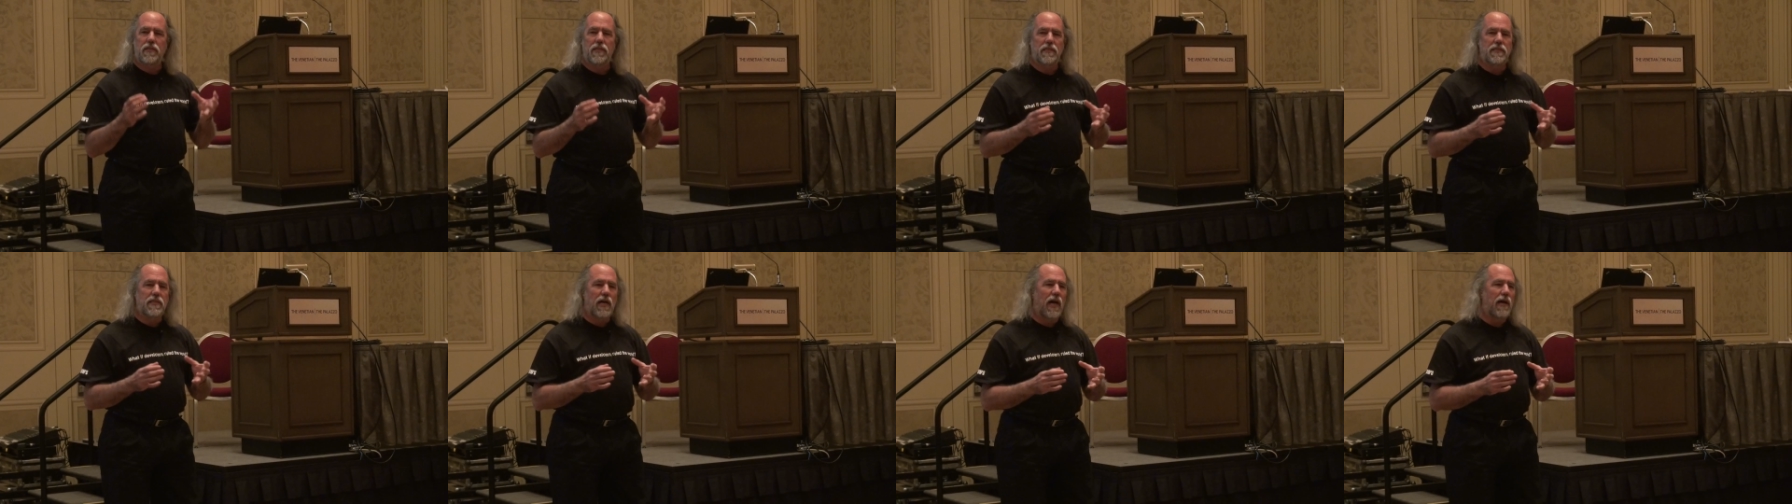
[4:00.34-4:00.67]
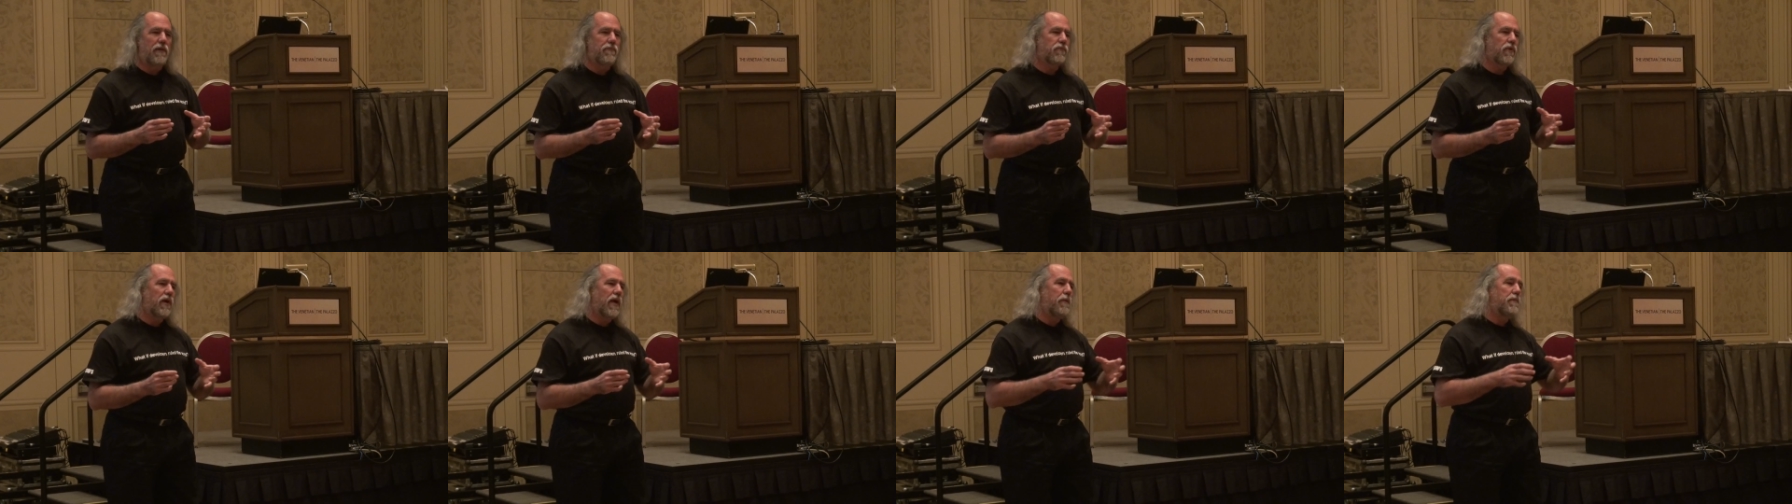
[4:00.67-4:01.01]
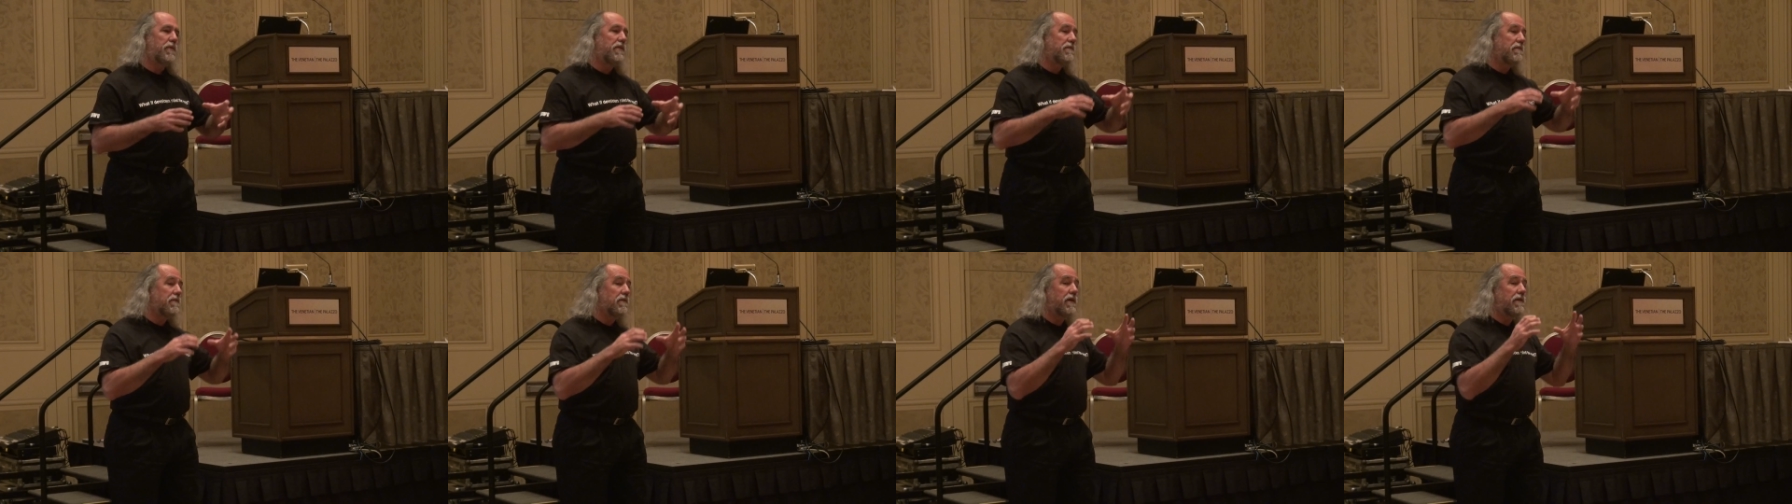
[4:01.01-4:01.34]
in the time frame
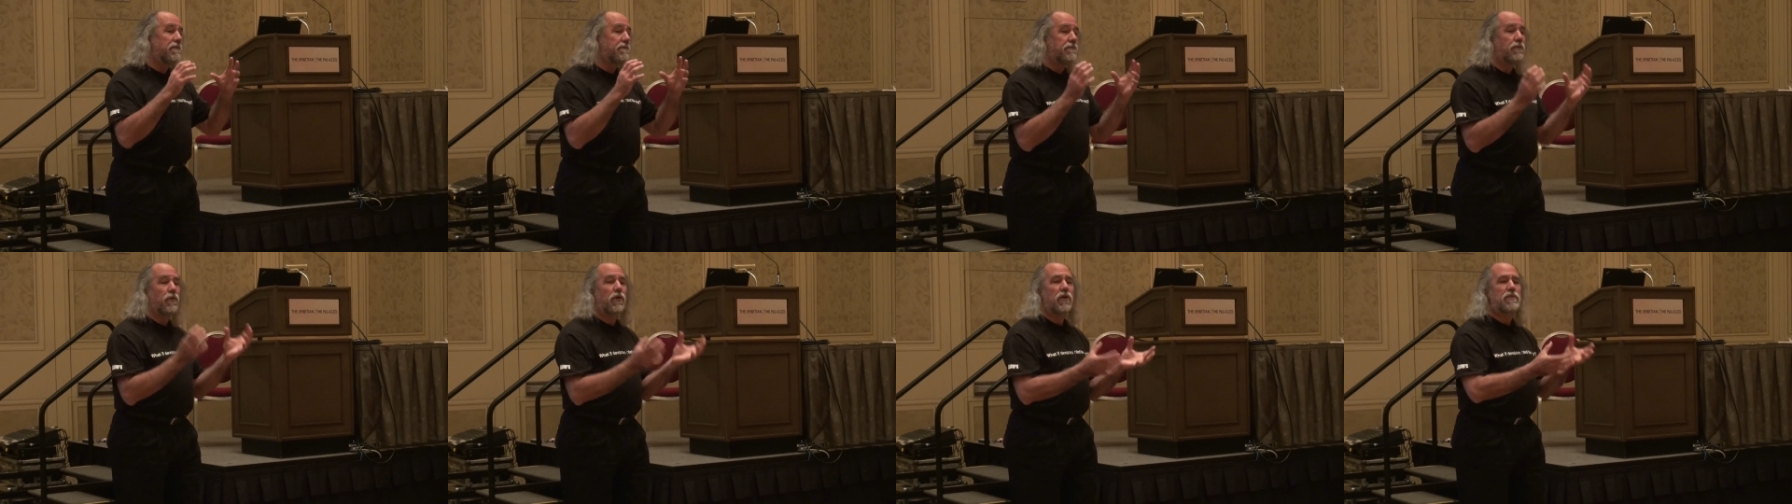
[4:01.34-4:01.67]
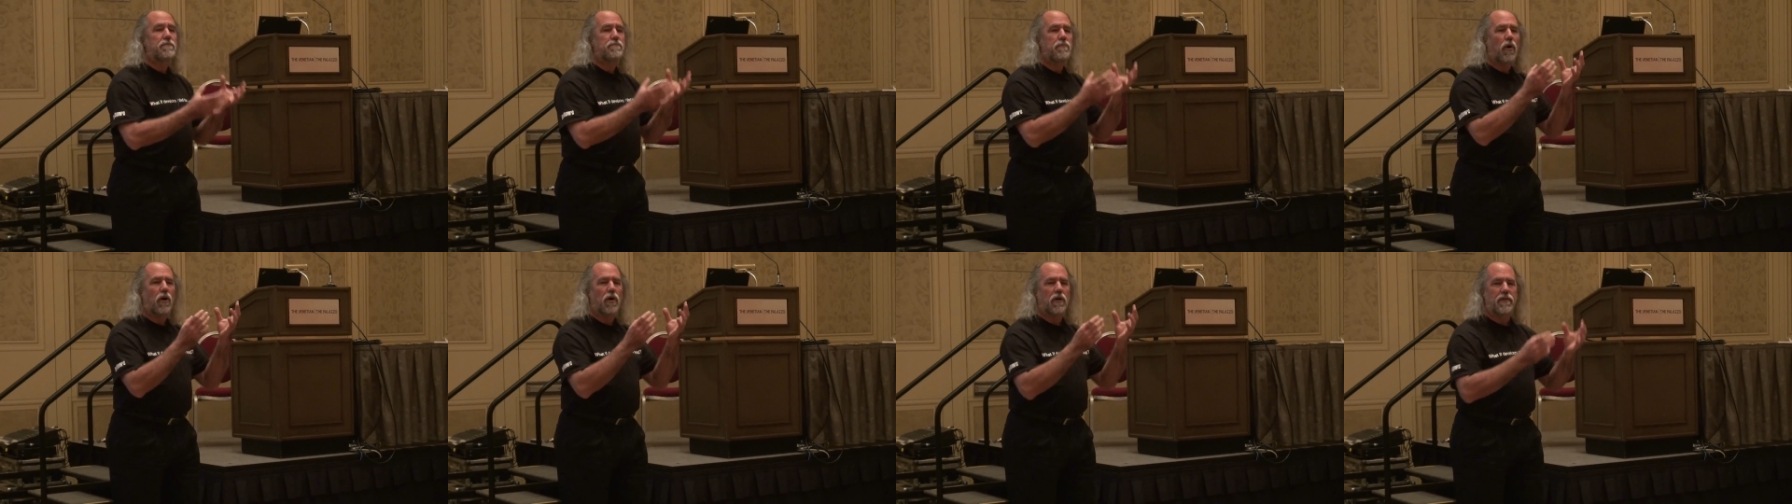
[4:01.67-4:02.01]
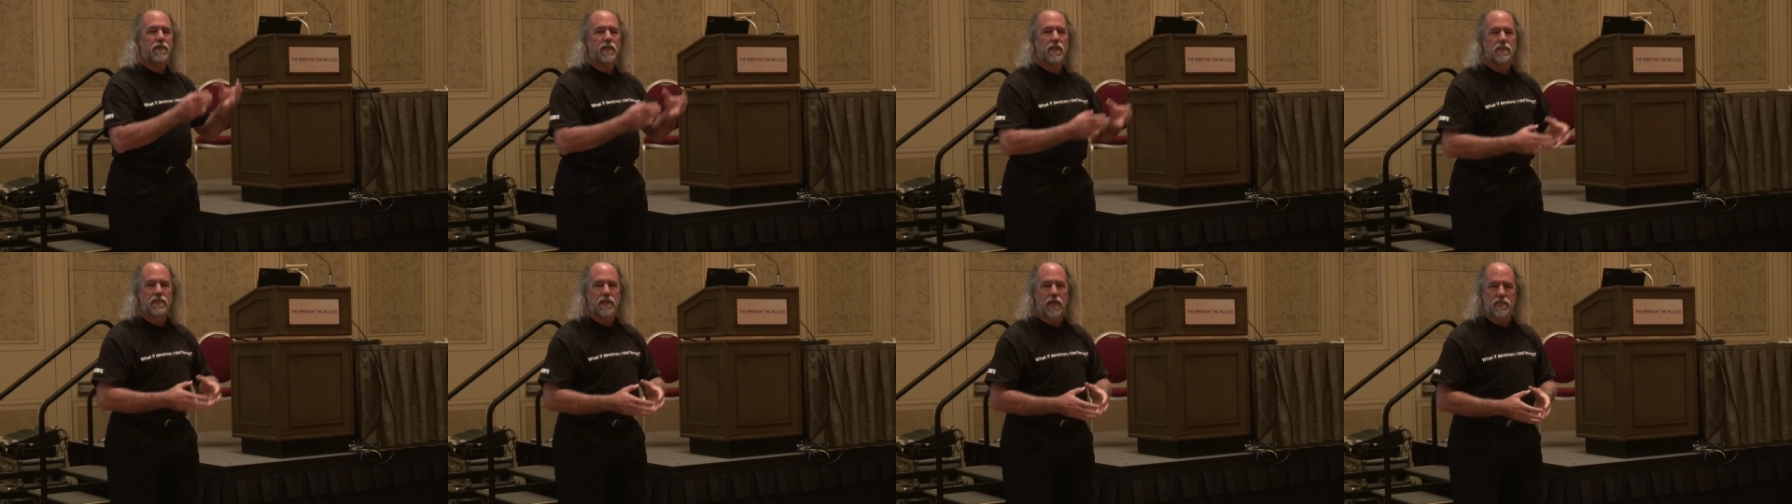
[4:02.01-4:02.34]
of the very first part
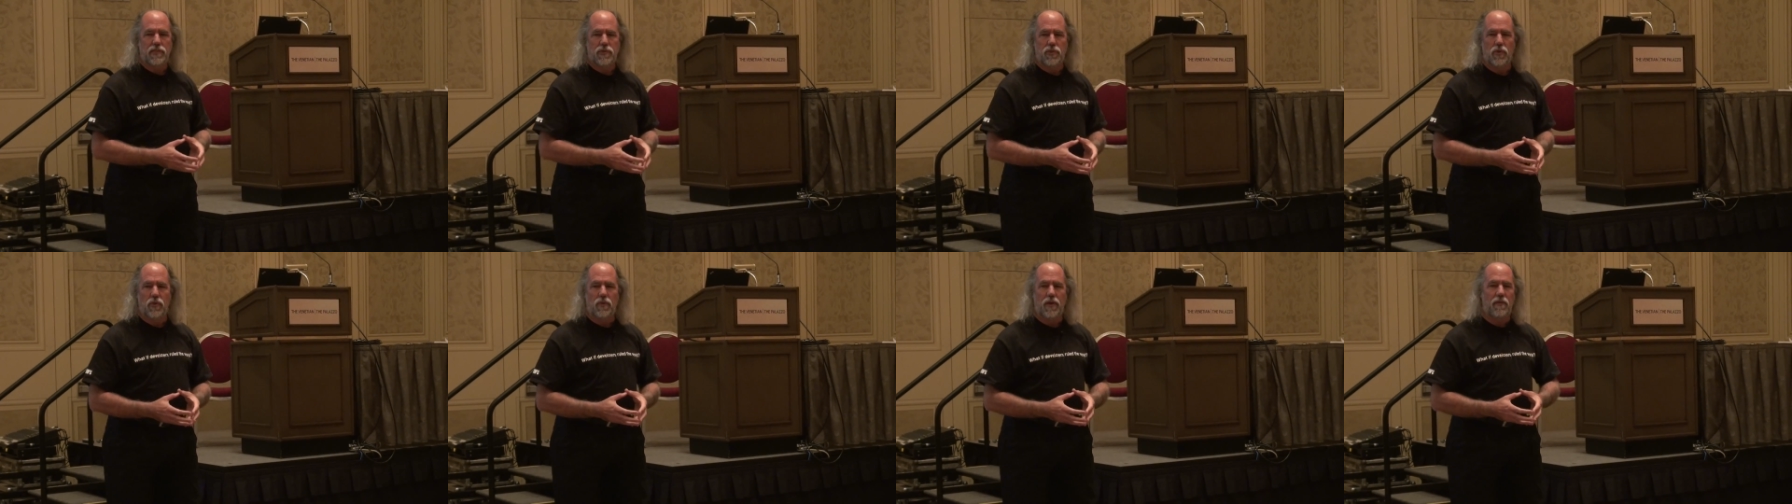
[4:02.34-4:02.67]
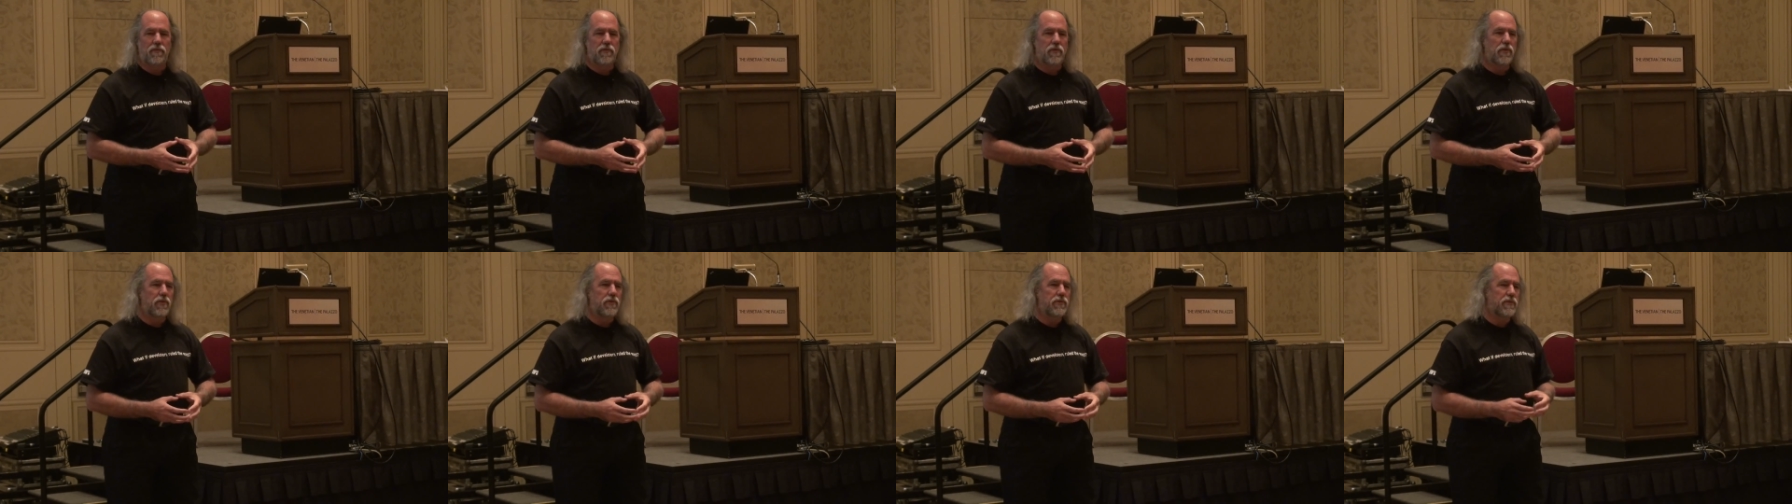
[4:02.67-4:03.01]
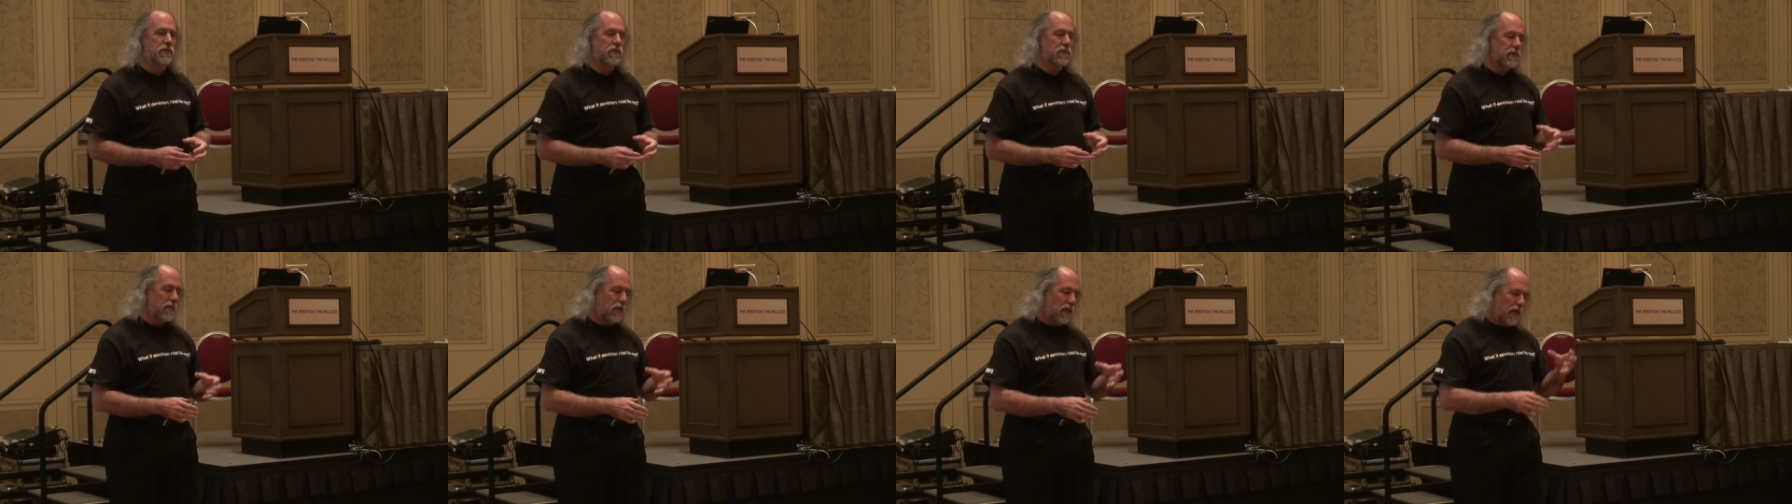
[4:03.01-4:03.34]
of the Industrial
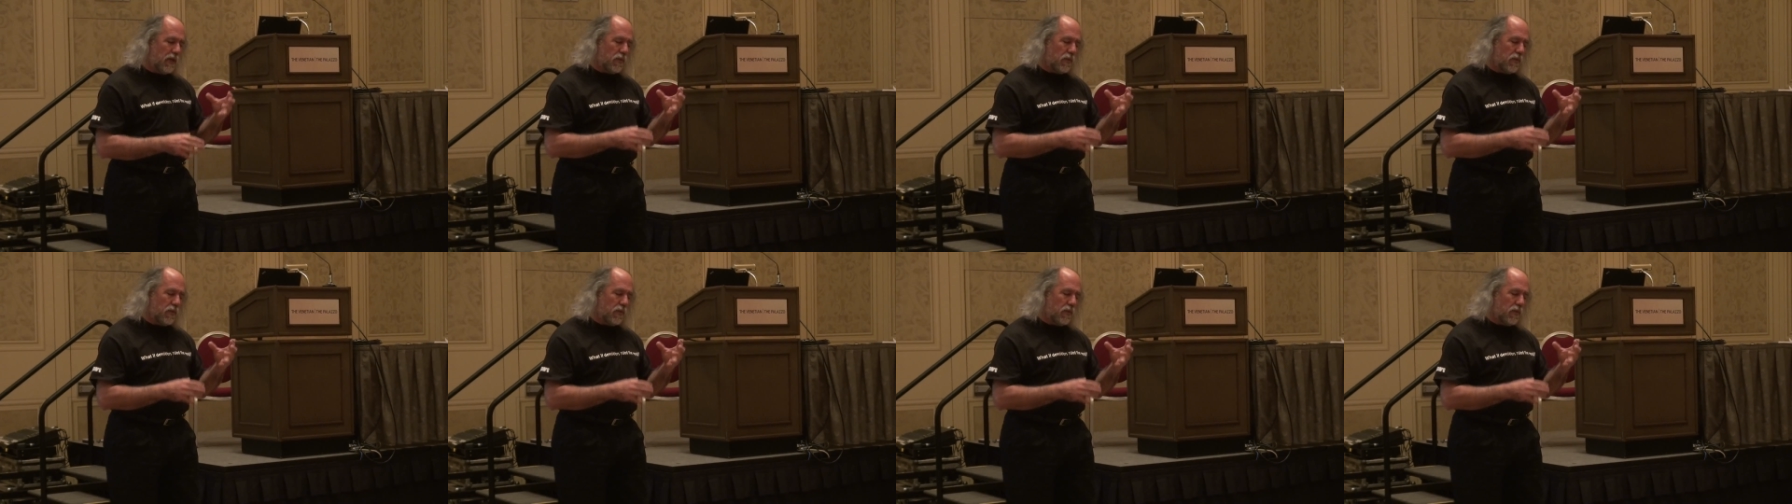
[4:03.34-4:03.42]
Revolution,